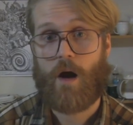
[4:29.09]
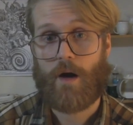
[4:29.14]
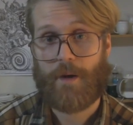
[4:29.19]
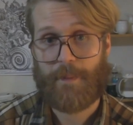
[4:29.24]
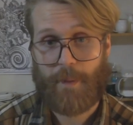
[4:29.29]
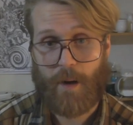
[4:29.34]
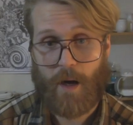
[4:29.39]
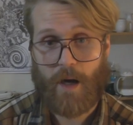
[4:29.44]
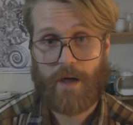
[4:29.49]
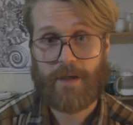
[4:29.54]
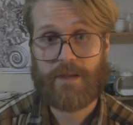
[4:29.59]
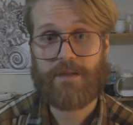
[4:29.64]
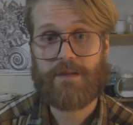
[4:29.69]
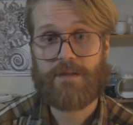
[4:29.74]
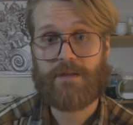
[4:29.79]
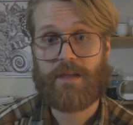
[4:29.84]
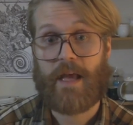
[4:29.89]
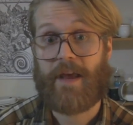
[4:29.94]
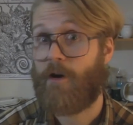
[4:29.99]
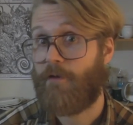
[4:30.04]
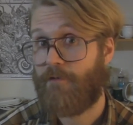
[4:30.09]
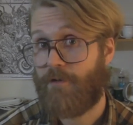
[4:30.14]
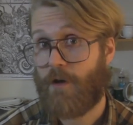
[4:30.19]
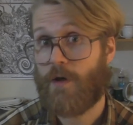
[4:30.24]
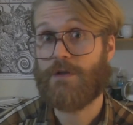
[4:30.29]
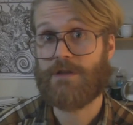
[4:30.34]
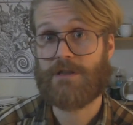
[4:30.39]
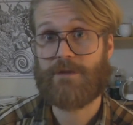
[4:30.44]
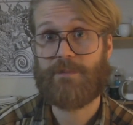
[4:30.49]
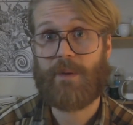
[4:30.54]
our bodies, and our
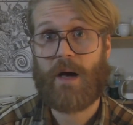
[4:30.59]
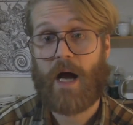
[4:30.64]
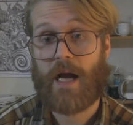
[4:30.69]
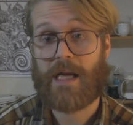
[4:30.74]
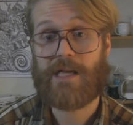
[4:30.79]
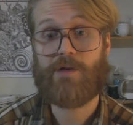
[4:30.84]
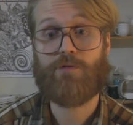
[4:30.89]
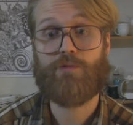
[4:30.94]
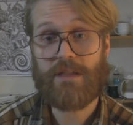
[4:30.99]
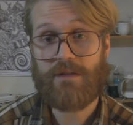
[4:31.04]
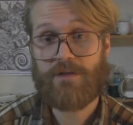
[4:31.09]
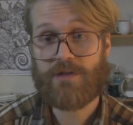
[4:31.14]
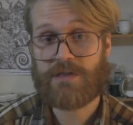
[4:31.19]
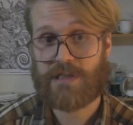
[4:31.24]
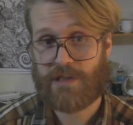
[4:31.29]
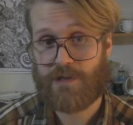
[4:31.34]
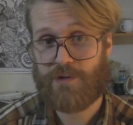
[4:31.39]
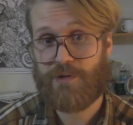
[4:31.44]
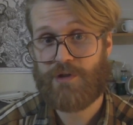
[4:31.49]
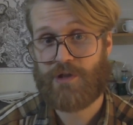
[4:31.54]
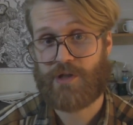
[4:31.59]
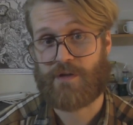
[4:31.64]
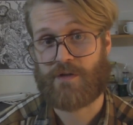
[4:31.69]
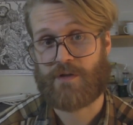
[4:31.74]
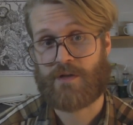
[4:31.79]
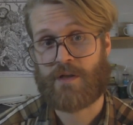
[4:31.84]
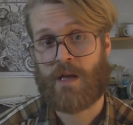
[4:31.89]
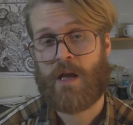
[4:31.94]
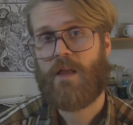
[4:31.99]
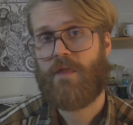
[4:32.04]
votes behind real
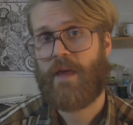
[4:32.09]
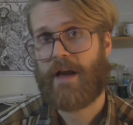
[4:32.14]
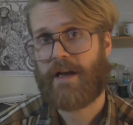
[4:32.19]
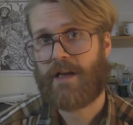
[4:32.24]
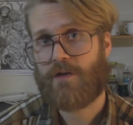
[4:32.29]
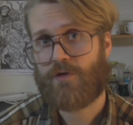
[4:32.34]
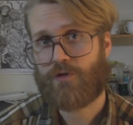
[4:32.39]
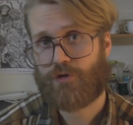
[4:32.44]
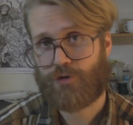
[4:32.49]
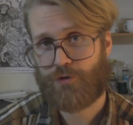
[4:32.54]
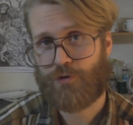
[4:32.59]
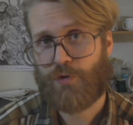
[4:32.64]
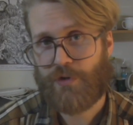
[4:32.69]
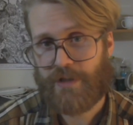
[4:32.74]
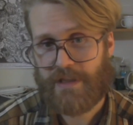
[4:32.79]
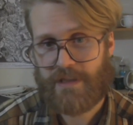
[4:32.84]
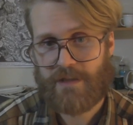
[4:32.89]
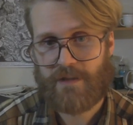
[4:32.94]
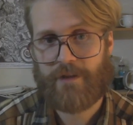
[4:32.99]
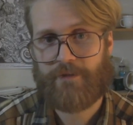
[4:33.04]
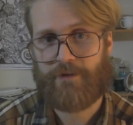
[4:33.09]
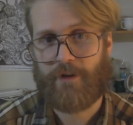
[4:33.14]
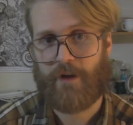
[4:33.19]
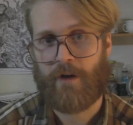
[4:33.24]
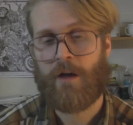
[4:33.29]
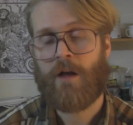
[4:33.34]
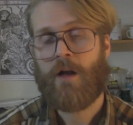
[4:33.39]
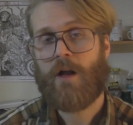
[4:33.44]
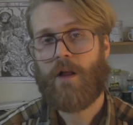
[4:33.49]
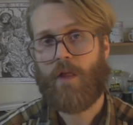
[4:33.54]
solutions that can truly
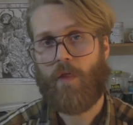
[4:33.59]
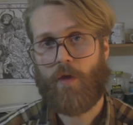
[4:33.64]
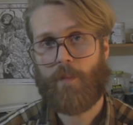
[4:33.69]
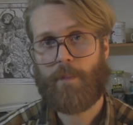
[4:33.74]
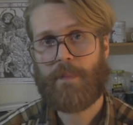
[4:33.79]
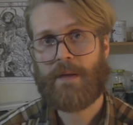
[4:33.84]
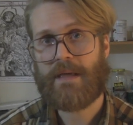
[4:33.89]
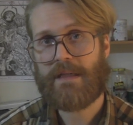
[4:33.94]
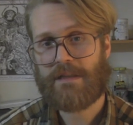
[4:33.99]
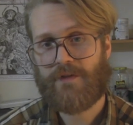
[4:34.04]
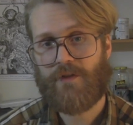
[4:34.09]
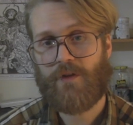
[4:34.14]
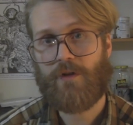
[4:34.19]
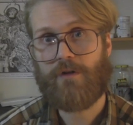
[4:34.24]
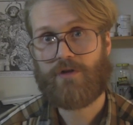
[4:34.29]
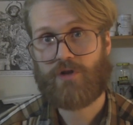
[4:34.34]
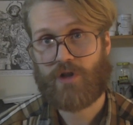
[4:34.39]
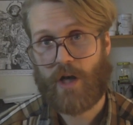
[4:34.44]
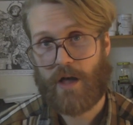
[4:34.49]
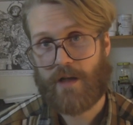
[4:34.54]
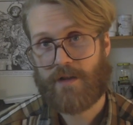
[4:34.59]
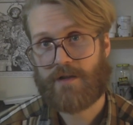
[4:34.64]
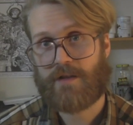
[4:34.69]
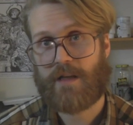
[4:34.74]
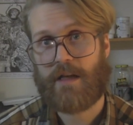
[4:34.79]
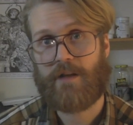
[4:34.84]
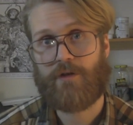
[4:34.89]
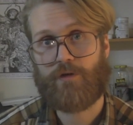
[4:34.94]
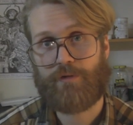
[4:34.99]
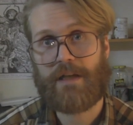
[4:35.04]
deliver the peaceful, just,
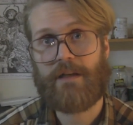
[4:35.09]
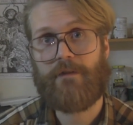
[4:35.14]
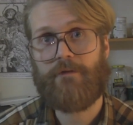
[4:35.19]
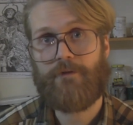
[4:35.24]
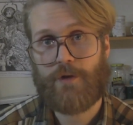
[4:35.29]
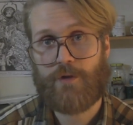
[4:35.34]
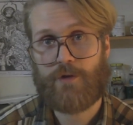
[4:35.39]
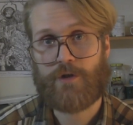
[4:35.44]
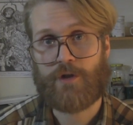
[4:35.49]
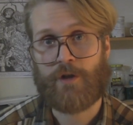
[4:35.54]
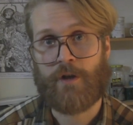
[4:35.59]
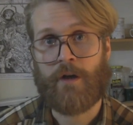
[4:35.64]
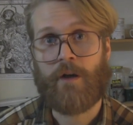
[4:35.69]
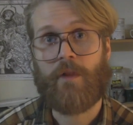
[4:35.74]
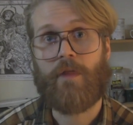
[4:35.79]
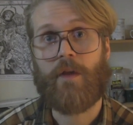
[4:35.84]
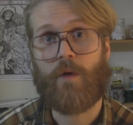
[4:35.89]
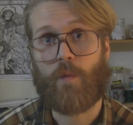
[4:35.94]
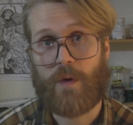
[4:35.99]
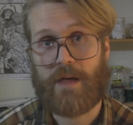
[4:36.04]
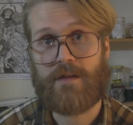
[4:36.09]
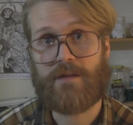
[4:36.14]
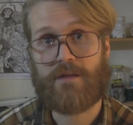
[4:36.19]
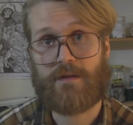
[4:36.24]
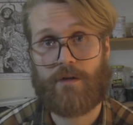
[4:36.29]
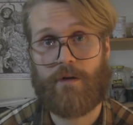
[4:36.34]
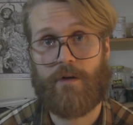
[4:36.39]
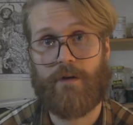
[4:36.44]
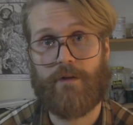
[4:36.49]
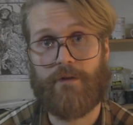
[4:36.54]
and green future that we
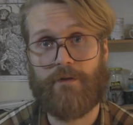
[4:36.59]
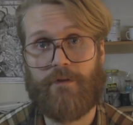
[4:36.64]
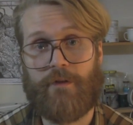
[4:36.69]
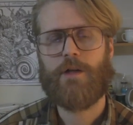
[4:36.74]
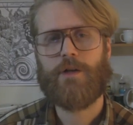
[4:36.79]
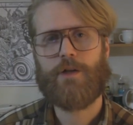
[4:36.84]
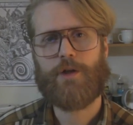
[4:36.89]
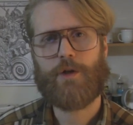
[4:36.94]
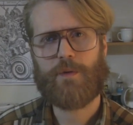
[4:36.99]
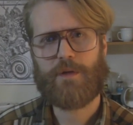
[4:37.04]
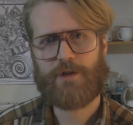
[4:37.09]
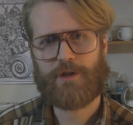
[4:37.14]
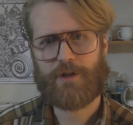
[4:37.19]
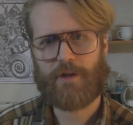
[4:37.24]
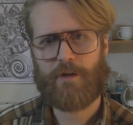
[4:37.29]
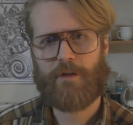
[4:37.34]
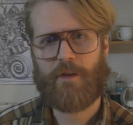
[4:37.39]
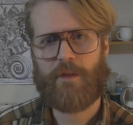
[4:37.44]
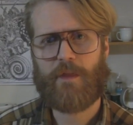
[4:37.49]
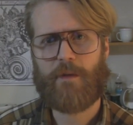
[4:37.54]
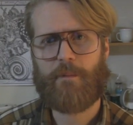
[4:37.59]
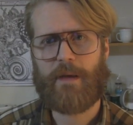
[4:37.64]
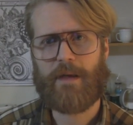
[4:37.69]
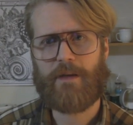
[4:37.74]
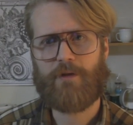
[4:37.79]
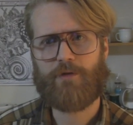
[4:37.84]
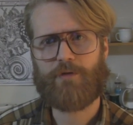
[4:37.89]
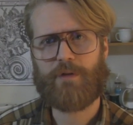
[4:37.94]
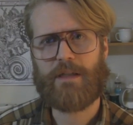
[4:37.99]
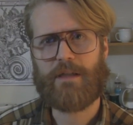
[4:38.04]
deserve. To ensure that the
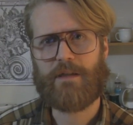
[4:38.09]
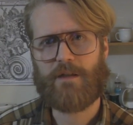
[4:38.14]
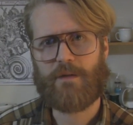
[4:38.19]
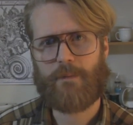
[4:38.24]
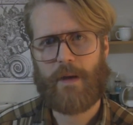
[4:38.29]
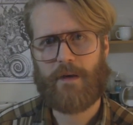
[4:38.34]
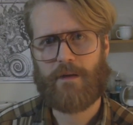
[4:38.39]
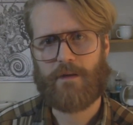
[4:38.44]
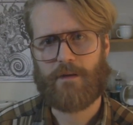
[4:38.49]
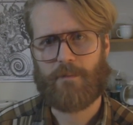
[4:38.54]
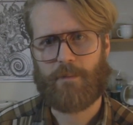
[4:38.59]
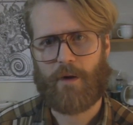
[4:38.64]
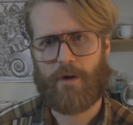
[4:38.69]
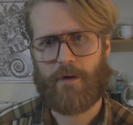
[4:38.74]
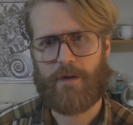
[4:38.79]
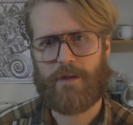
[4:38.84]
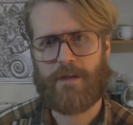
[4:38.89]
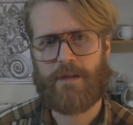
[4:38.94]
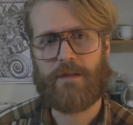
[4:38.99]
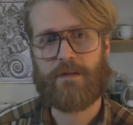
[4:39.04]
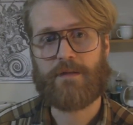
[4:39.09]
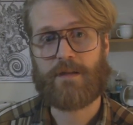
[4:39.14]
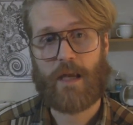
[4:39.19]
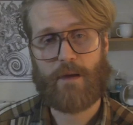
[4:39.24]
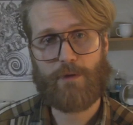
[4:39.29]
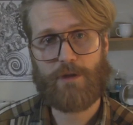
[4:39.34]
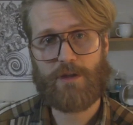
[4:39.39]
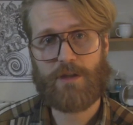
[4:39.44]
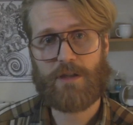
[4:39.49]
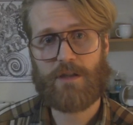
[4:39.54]
Maine Green Independent Party is
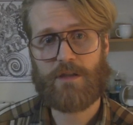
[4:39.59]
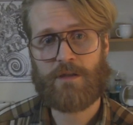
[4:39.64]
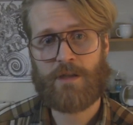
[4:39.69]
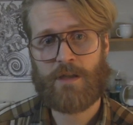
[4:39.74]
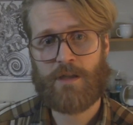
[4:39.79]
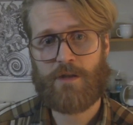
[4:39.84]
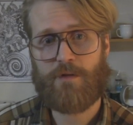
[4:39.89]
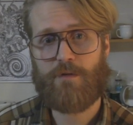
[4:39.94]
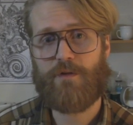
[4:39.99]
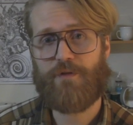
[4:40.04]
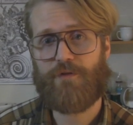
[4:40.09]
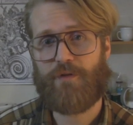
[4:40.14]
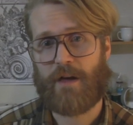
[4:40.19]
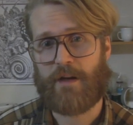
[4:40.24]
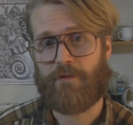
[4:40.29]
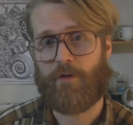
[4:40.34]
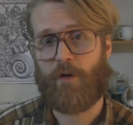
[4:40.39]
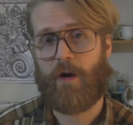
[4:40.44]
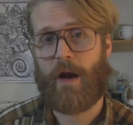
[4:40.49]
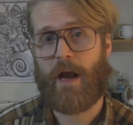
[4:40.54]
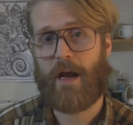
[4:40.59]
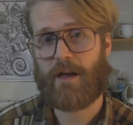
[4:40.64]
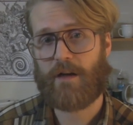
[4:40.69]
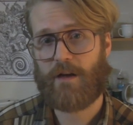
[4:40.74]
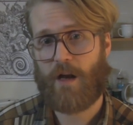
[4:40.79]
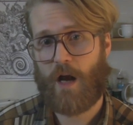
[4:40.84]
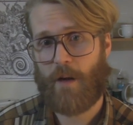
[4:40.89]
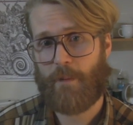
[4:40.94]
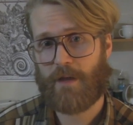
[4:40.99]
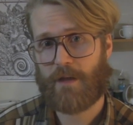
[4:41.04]
able to continue the fight for
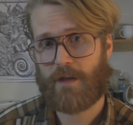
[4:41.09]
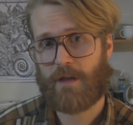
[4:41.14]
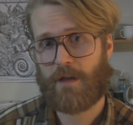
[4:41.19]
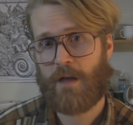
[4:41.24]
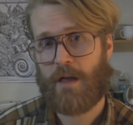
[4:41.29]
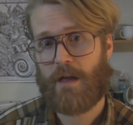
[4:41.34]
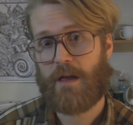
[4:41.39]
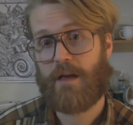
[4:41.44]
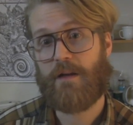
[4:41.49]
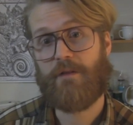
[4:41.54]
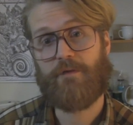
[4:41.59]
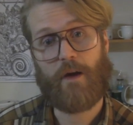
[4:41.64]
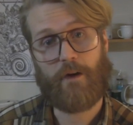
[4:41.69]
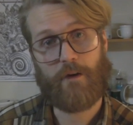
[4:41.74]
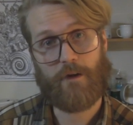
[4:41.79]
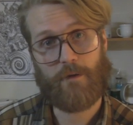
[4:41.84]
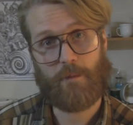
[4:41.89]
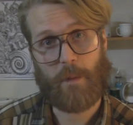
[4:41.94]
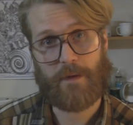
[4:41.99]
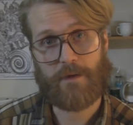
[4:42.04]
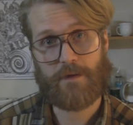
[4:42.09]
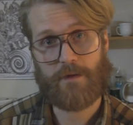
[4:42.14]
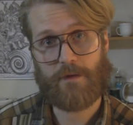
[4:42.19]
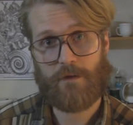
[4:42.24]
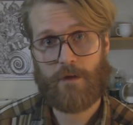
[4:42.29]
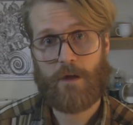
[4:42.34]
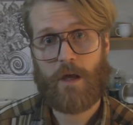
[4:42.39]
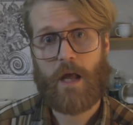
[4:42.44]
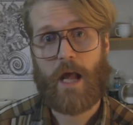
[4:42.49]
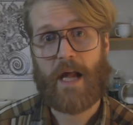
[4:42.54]
economic,
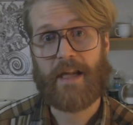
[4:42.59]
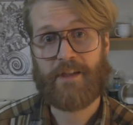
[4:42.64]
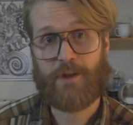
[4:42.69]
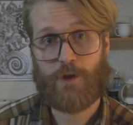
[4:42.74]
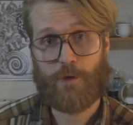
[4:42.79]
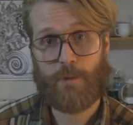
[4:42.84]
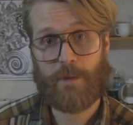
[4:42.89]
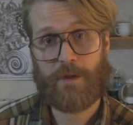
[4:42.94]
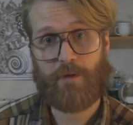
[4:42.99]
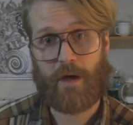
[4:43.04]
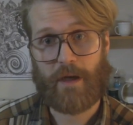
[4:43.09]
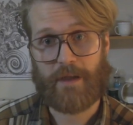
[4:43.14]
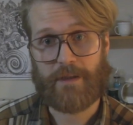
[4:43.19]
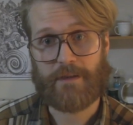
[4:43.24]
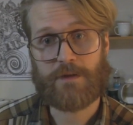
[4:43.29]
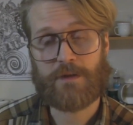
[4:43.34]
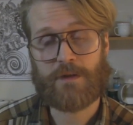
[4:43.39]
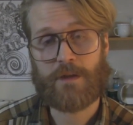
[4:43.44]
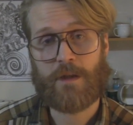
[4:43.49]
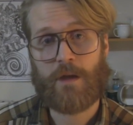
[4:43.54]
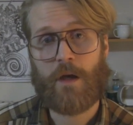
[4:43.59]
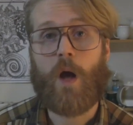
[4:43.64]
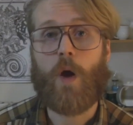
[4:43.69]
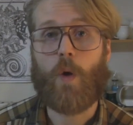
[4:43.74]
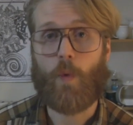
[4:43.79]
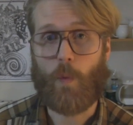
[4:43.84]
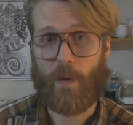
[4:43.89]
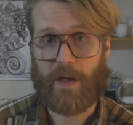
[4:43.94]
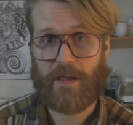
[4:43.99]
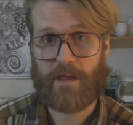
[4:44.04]
environmental, and human rights,
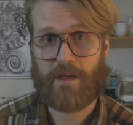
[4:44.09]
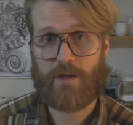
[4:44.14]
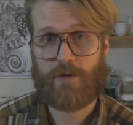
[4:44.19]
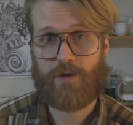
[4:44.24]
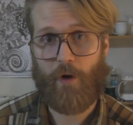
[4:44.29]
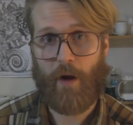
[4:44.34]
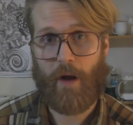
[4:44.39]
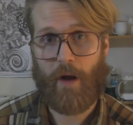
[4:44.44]
We need your